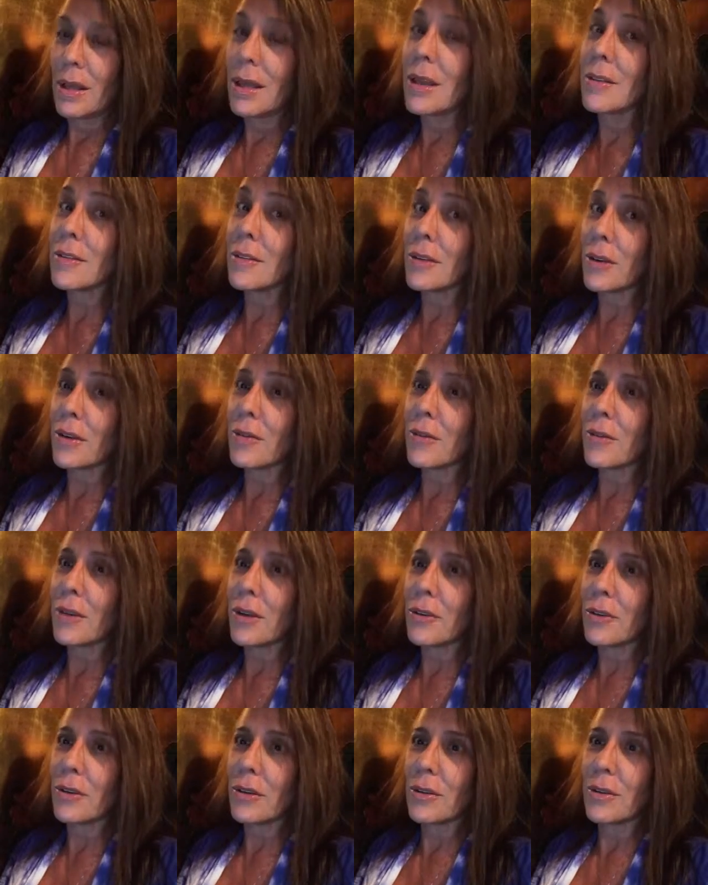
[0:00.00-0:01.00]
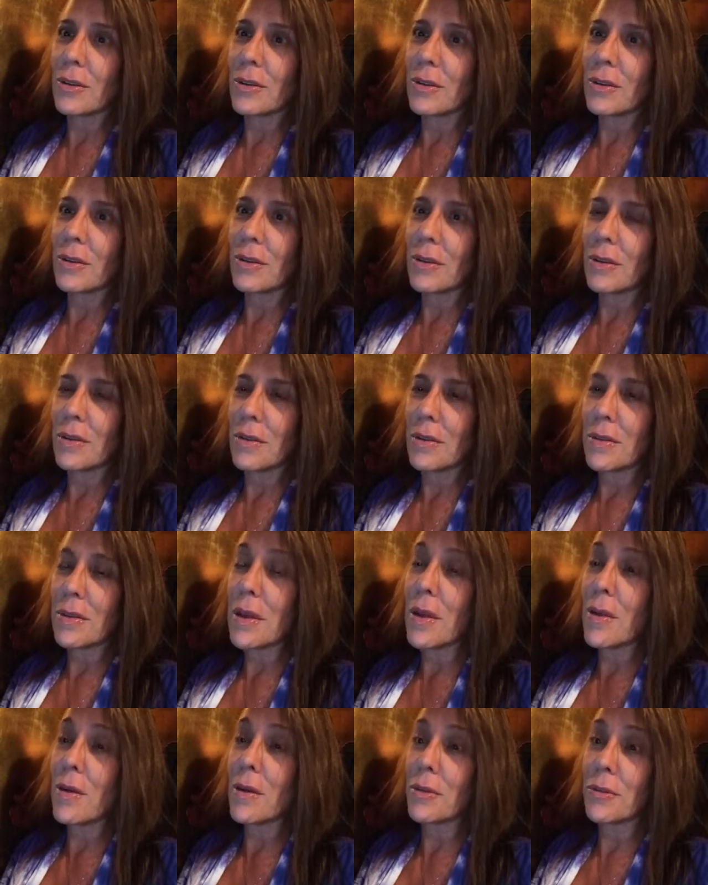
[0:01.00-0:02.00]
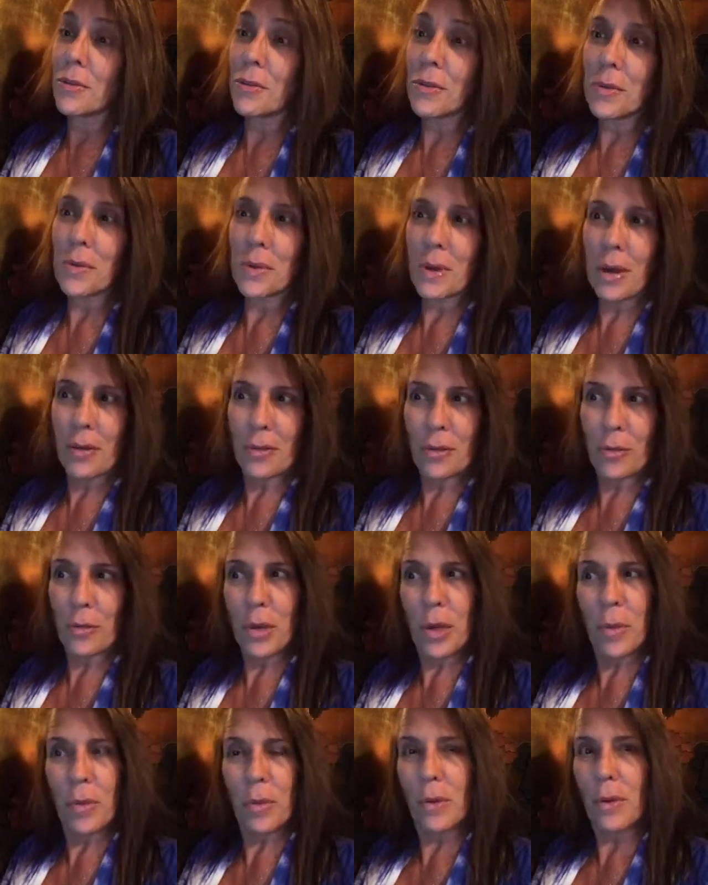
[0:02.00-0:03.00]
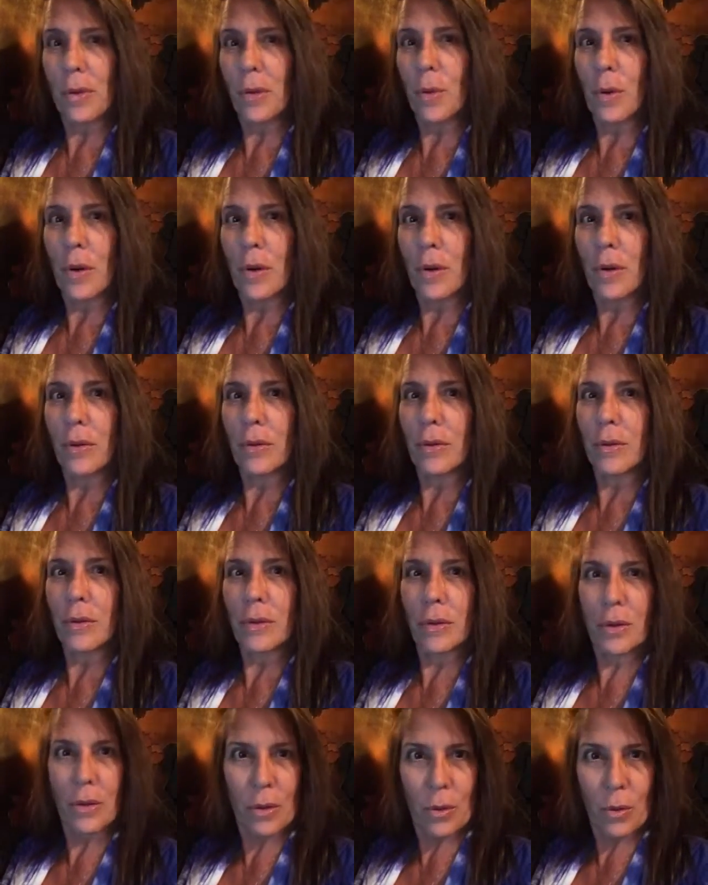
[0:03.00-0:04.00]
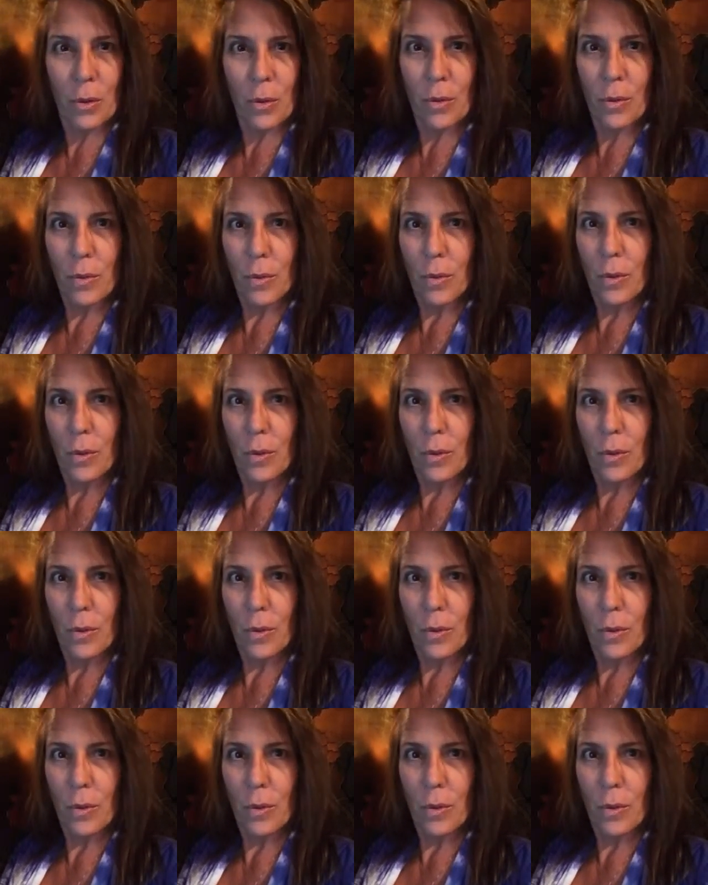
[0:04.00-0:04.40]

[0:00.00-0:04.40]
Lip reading: It's a confession. There are two kinds of people in the world, you